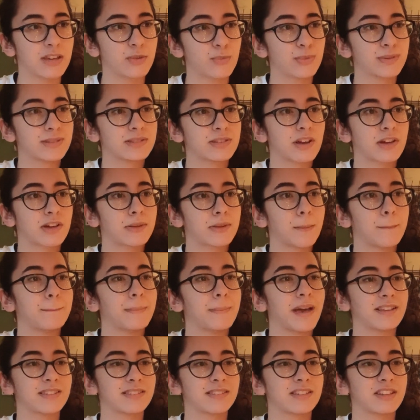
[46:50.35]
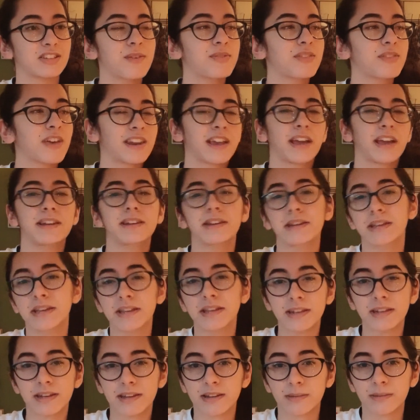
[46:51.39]
It was not a message that I
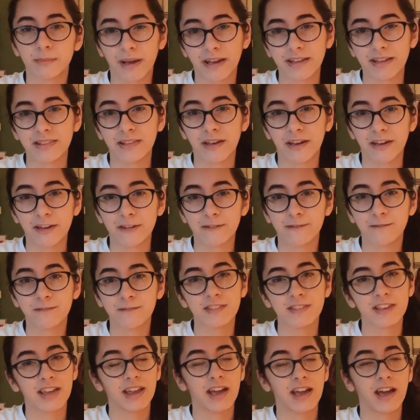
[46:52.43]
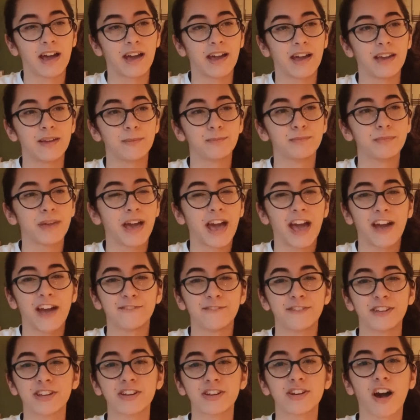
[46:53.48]
needed in my life that I
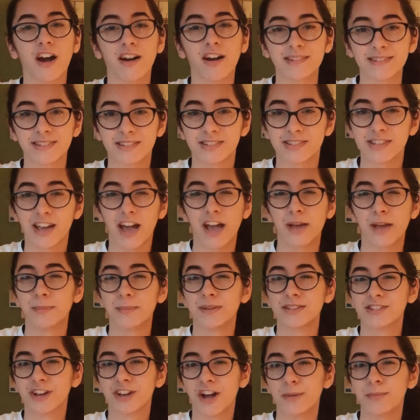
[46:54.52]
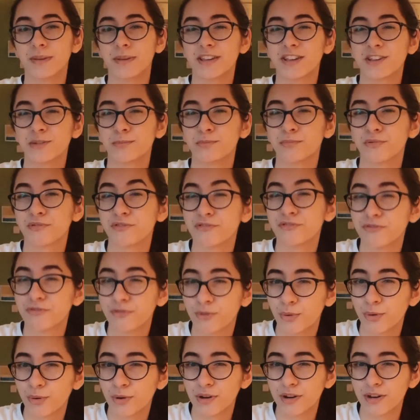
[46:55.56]
haven't gotten time and time again
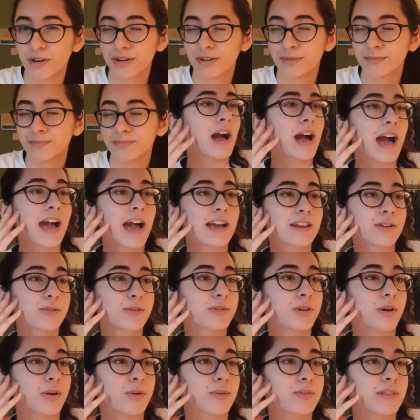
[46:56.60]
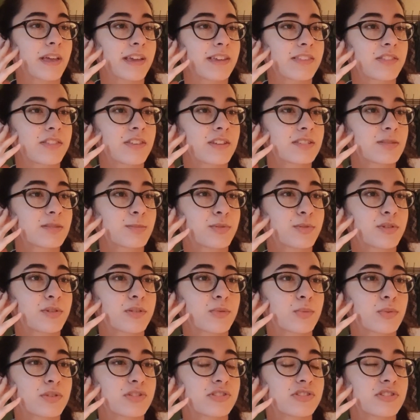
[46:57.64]
before. I don't know, like, this
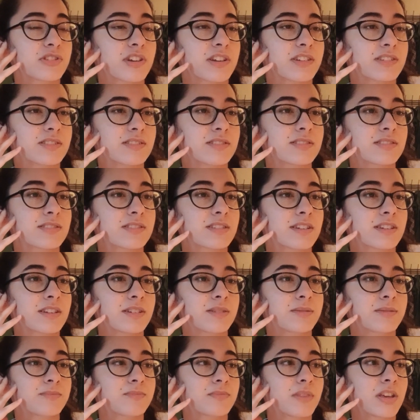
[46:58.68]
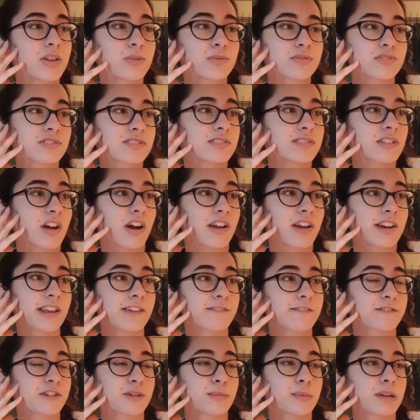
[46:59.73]
book was just, it was just not
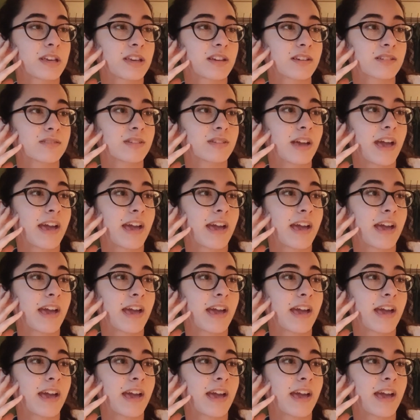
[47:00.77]
it for me.